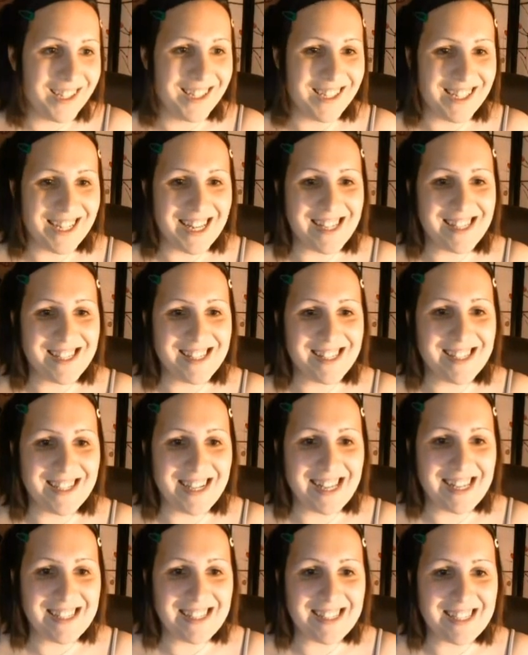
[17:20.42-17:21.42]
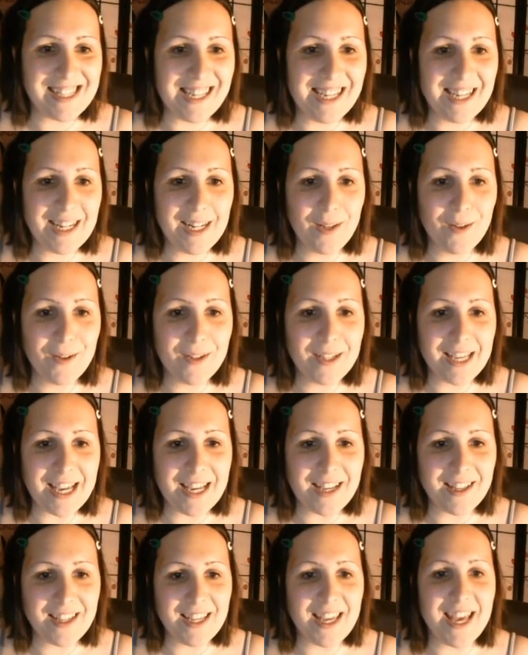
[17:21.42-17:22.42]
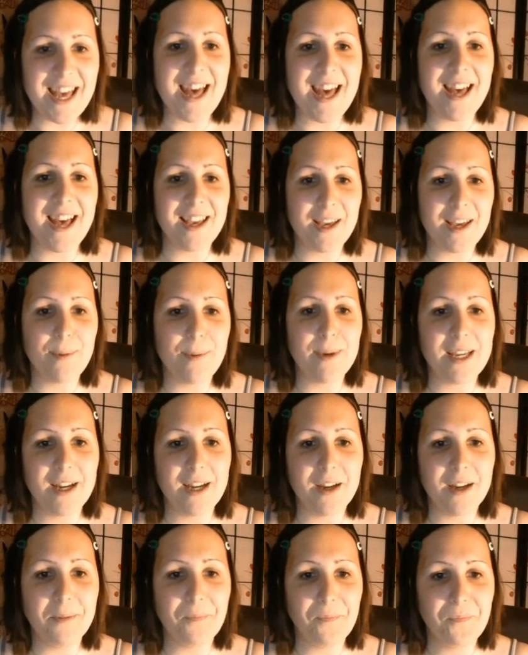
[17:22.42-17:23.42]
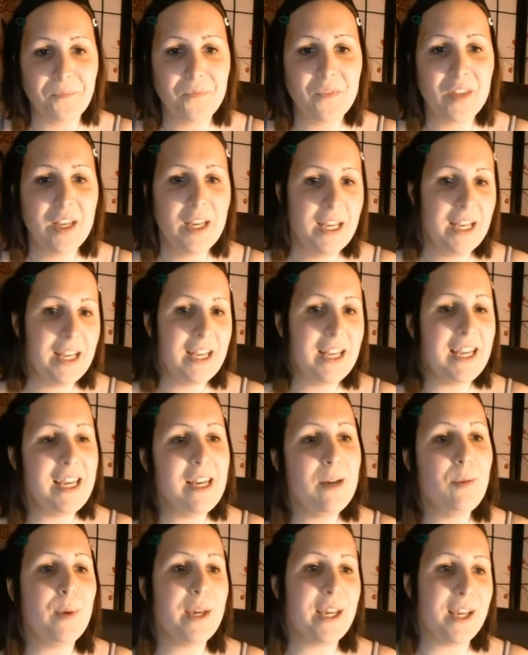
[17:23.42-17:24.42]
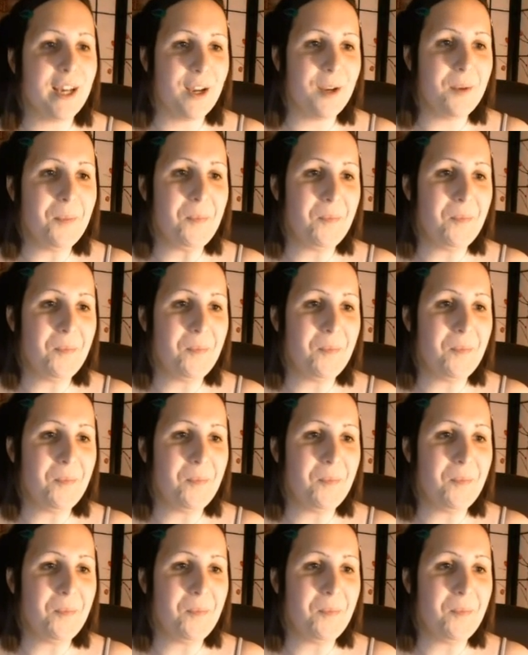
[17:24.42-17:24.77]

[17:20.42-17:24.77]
let's let's elongate yeah here we go here we go